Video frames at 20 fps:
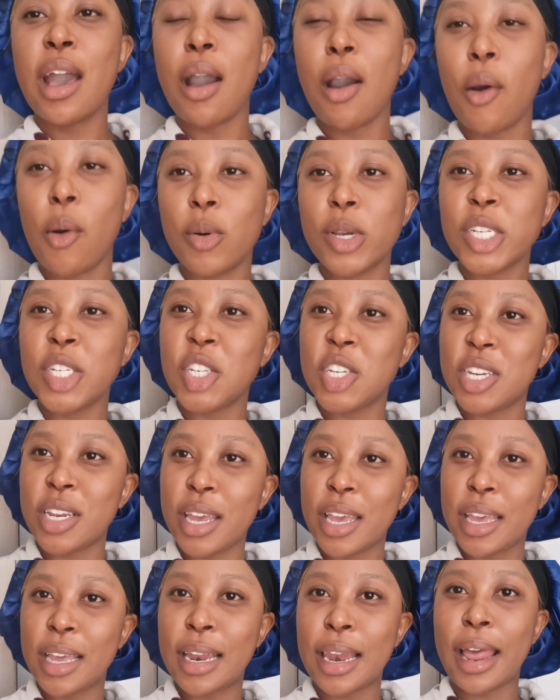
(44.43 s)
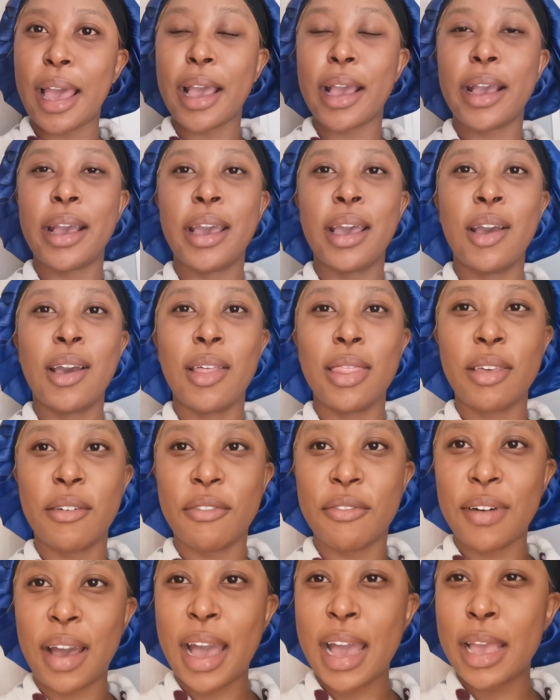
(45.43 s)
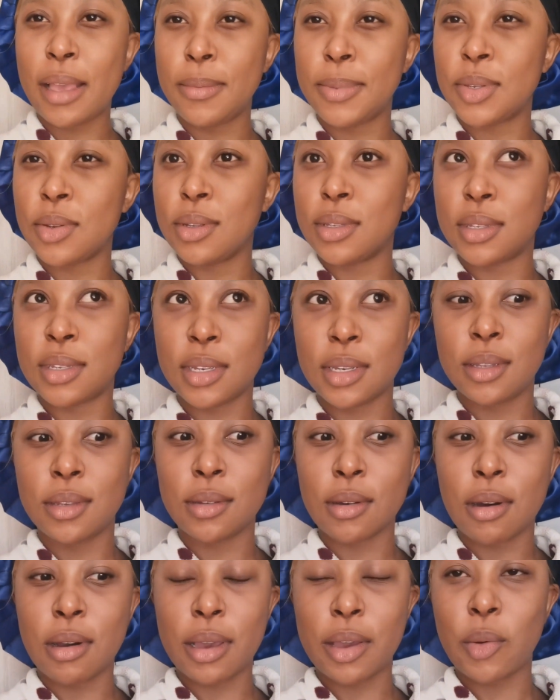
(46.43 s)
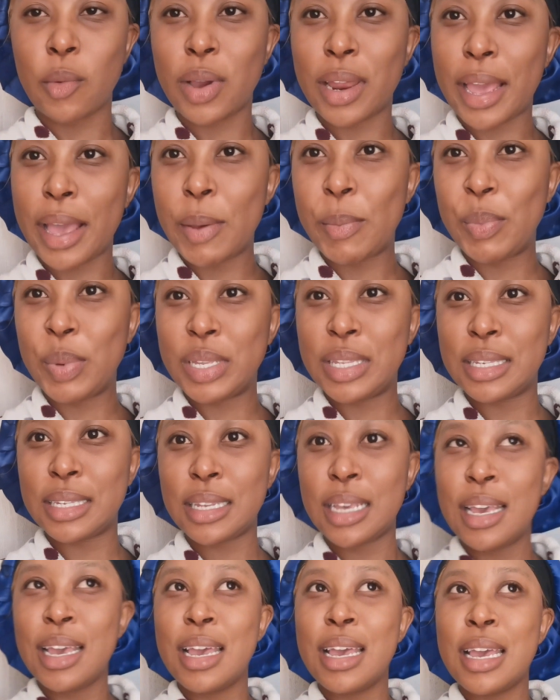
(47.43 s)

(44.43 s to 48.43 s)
I always check like the vibes on TikTok and what happens.